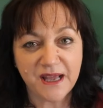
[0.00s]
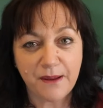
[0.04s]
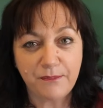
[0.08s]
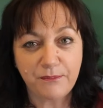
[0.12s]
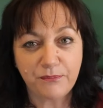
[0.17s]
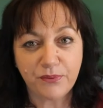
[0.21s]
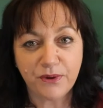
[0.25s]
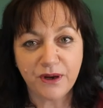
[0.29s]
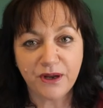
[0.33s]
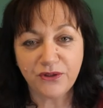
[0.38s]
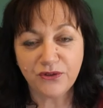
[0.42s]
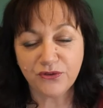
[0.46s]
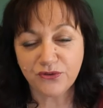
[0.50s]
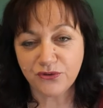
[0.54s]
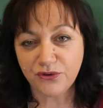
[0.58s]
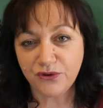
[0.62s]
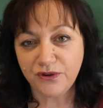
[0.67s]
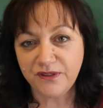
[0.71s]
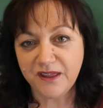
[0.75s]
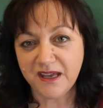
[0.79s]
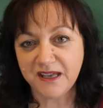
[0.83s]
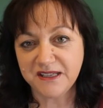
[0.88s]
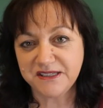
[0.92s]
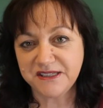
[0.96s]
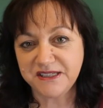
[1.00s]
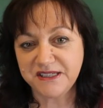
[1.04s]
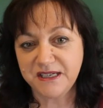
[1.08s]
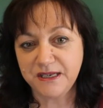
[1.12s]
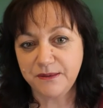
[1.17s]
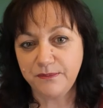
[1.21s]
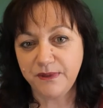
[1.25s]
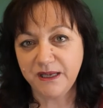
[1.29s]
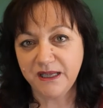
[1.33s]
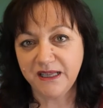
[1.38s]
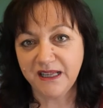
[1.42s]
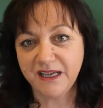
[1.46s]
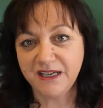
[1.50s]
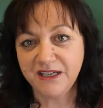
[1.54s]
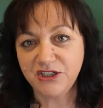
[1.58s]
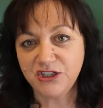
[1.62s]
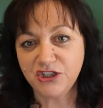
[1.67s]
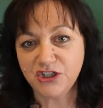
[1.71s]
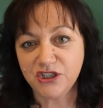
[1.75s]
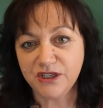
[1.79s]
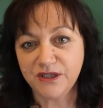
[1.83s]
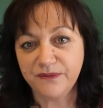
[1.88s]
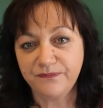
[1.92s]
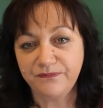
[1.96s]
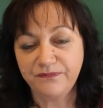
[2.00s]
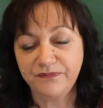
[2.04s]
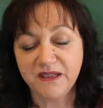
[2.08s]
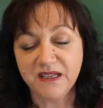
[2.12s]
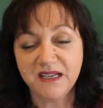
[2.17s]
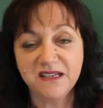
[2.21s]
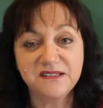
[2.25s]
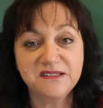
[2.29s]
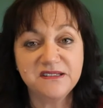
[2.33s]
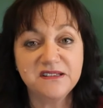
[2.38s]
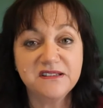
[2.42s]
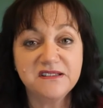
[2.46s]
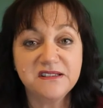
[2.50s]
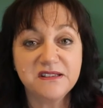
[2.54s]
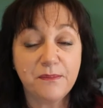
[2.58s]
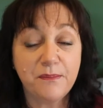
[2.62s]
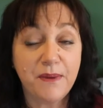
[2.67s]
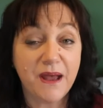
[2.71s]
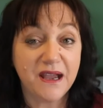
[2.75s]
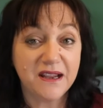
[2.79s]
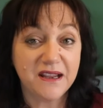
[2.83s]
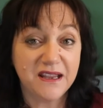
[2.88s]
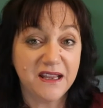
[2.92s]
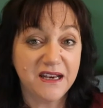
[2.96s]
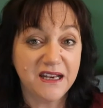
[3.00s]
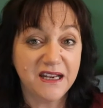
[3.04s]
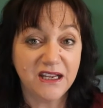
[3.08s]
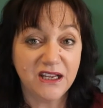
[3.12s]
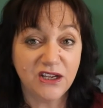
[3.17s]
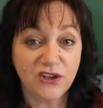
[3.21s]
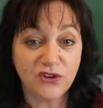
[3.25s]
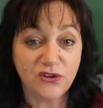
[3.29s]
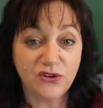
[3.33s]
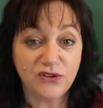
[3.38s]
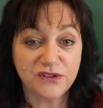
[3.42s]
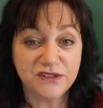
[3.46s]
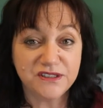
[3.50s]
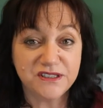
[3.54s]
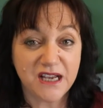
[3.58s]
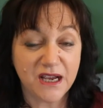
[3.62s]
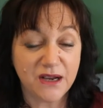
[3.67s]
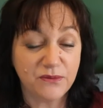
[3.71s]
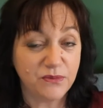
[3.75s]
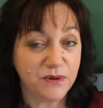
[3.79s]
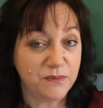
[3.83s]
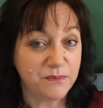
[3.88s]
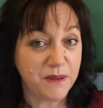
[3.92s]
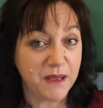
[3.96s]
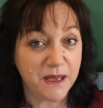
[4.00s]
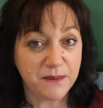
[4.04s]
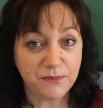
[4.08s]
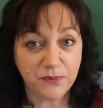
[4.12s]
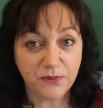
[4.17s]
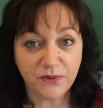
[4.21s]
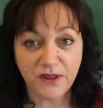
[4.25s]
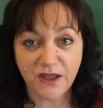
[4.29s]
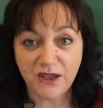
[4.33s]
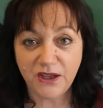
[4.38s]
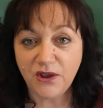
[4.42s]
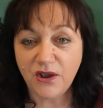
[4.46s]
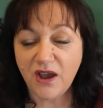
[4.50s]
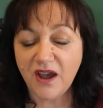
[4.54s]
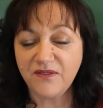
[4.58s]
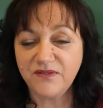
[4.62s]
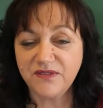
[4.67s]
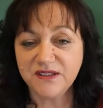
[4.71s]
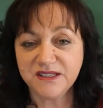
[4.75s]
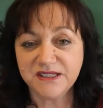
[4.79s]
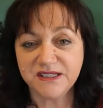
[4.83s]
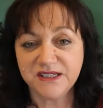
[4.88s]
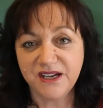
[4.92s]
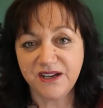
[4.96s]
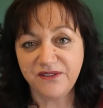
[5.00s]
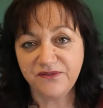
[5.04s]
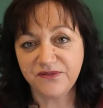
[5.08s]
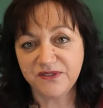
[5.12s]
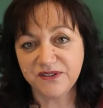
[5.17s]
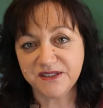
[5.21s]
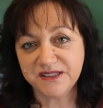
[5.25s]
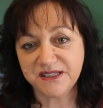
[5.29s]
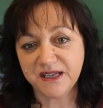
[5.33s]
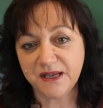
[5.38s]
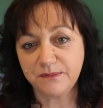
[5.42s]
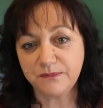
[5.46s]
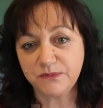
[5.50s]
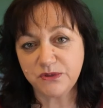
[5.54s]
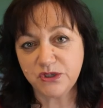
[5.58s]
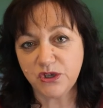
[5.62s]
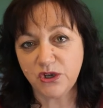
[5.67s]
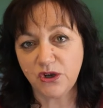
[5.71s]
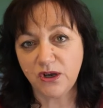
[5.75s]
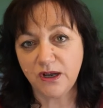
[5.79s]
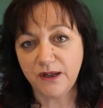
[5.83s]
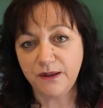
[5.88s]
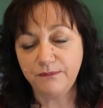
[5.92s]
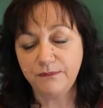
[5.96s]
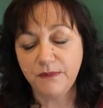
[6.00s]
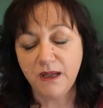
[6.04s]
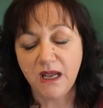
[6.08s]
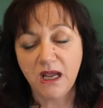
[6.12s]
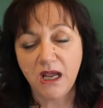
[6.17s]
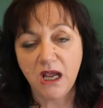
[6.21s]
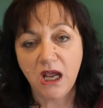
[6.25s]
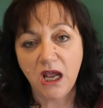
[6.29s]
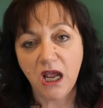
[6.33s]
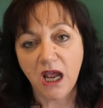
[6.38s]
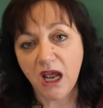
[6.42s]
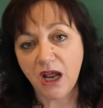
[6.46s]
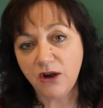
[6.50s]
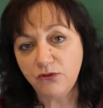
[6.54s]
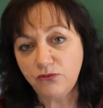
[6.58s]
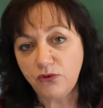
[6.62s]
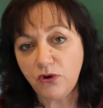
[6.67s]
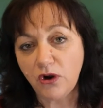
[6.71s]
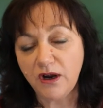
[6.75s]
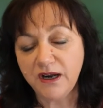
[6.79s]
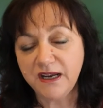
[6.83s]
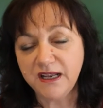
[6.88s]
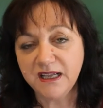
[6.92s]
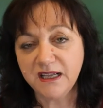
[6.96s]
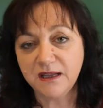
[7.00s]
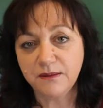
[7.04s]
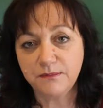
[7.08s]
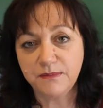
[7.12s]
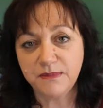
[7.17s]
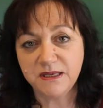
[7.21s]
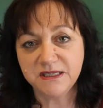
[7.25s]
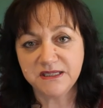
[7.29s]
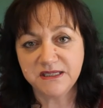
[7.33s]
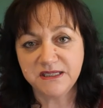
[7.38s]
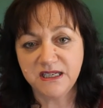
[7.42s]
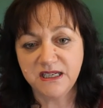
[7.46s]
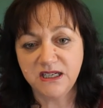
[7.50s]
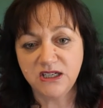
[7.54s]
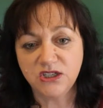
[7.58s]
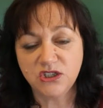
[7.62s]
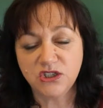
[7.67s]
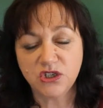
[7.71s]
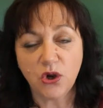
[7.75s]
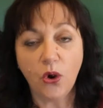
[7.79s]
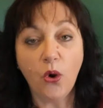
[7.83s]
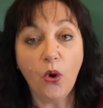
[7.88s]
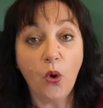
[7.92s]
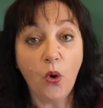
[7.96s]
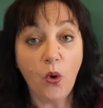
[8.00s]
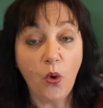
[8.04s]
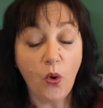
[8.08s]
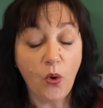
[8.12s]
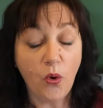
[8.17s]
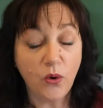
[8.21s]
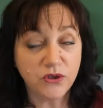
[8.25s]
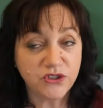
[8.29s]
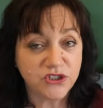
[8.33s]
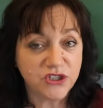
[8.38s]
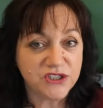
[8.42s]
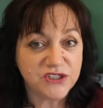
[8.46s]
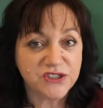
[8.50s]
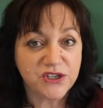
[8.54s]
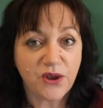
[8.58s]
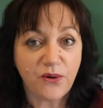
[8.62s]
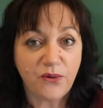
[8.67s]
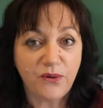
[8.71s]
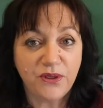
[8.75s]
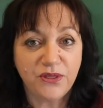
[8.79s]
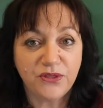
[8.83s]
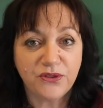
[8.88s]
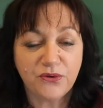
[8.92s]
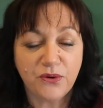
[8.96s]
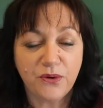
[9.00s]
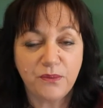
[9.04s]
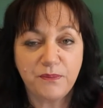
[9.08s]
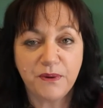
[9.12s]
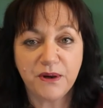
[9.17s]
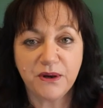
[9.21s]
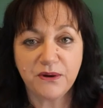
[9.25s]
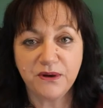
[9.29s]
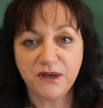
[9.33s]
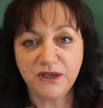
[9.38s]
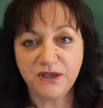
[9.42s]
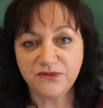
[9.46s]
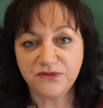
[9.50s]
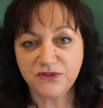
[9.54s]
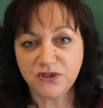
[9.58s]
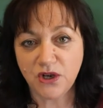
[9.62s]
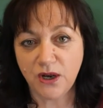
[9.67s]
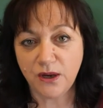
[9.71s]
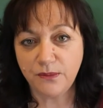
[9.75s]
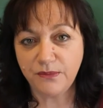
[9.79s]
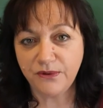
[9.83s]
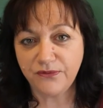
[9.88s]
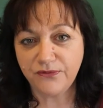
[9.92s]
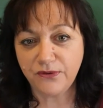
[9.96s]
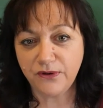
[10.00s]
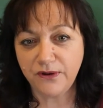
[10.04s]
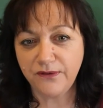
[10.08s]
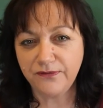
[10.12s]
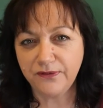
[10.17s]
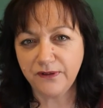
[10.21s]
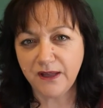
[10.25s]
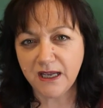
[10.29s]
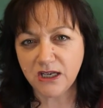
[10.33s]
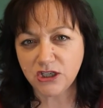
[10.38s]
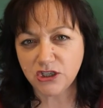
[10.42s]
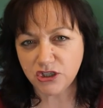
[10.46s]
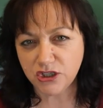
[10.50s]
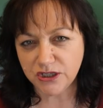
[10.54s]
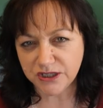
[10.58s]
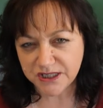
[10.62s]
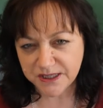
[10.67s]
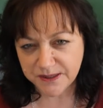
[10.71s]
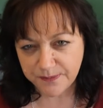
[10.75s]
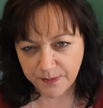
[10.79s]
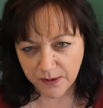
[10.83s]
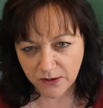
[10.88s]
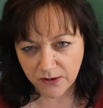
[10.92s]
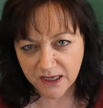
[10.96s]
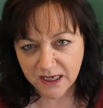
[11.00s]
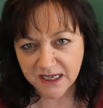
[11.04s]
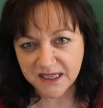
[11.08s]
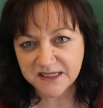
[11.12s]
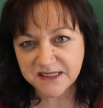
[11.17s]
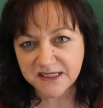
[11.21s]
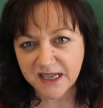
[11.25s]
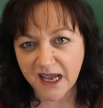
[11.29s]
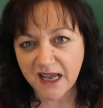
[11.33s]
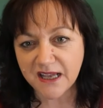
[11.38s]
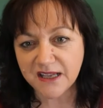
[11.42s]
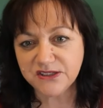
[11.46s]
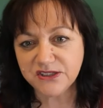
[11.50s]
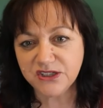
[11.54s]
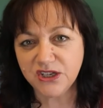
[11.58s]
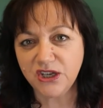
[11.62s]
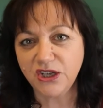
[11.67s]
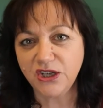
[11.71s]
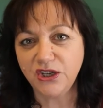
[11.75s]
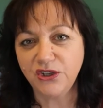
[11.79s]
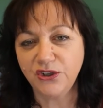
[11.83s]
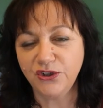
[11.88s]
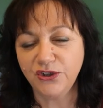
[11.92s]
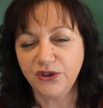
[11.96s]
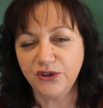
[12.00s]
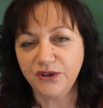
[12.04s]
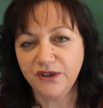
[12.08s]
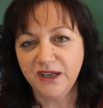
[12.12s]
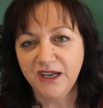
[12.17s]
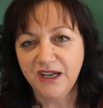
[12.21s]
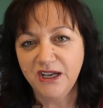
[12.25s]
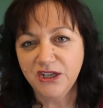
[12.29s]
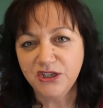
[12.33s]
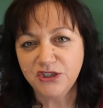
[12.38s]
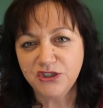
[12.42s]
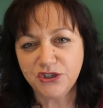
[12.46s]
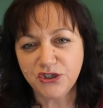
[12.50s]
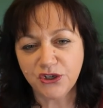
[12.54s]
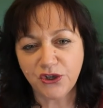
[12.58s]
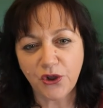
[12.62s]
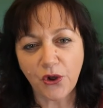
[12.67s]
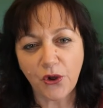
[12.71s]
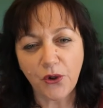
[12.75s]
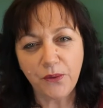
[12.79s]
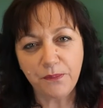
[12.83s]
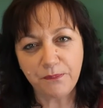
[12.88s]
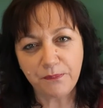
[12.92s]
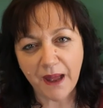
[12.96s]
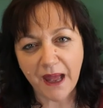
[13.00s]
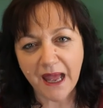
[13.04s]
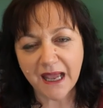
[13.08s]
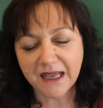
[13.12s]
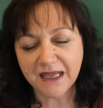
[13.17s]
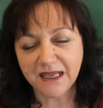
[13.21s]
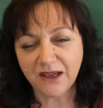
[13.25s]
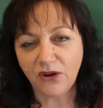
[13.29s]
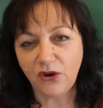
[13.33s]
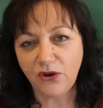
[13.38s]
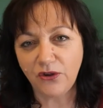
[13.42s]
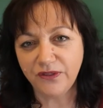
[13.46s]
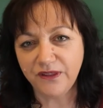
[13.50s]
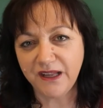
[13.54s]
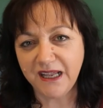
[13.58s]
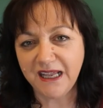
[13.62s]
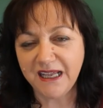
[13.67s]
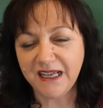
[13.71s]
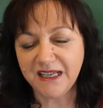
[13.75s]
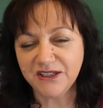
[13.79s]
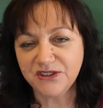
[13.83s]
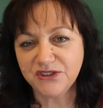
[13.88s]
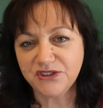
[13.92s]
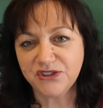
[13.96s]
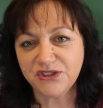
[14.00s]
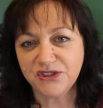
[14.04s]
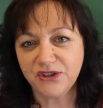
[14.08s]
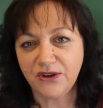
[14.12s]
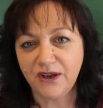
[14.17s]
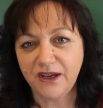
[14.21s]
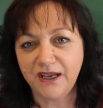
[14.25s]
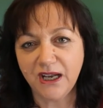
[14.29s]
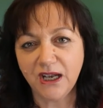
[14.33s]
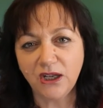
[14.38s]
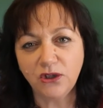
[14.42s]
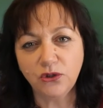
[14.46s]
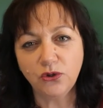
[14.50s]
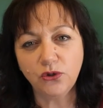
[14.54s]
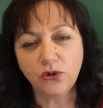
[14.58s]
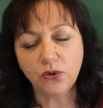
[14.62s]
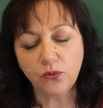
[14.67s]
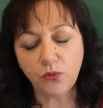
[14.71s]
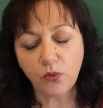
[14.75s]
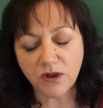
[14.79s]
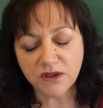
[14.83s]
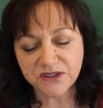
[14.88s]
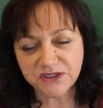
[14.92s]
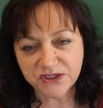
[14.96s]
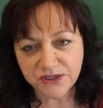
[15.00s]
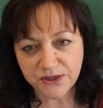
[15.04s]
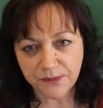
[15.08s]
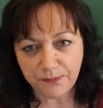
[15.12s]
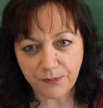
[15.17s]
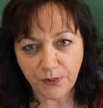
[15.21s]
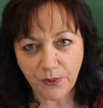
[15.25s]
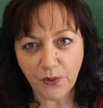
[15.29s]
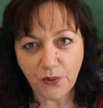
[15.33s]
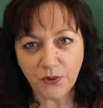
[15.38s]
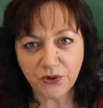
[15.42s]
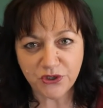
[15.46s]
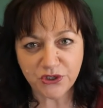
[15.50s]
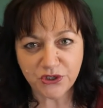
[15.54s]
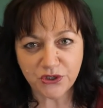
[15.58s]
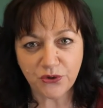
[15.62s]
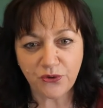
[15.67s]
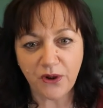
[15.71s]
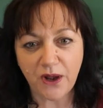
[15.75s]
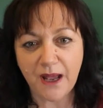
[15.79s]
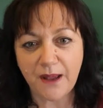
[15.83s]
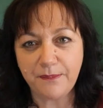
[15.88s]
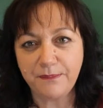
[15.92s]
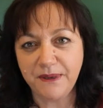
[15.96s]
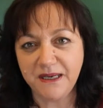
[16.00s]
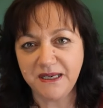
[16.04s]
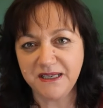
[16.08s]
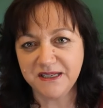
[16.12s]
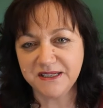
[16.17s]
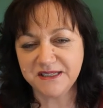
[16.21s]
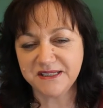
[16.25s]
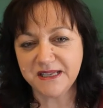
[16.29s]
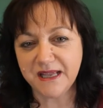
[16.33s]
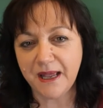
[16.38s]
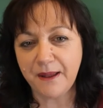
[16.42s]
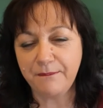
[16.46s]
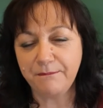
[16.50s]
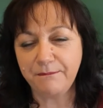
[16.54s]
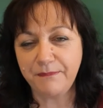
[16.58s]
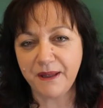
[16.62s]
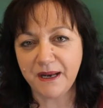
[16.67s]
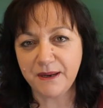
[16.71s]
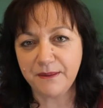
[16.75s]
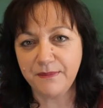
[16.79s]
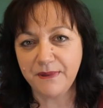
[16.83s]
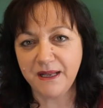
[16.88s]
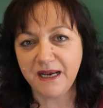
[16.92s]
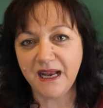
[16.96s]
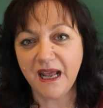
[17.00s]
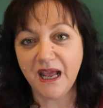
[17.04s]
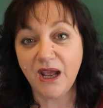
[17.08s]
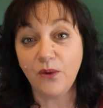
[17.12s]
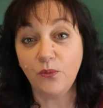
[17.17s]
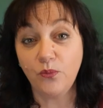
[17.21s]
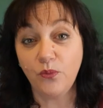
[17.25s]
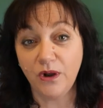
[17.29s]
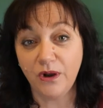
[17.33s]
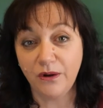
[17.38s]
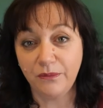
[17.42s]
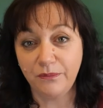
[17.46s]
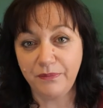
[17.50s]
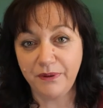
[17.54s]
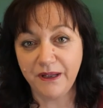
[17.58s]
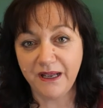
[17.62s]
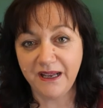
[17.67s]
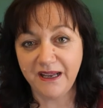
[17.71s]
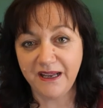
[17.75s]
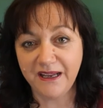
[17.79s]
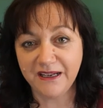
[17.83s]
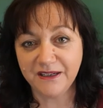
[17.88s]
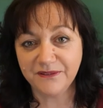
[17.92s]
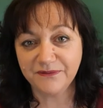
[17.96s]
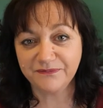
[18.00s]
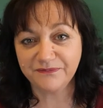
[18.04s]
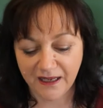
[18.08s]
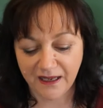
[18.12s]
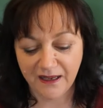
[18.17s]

that bring through that stimulation? Is this about getting in contact with people that you haven't seen for some time and writing a message, or just going through a period of time of reflection? Spirit is asking you to go back on the inside and look what supports your happiness and betterment and well-being.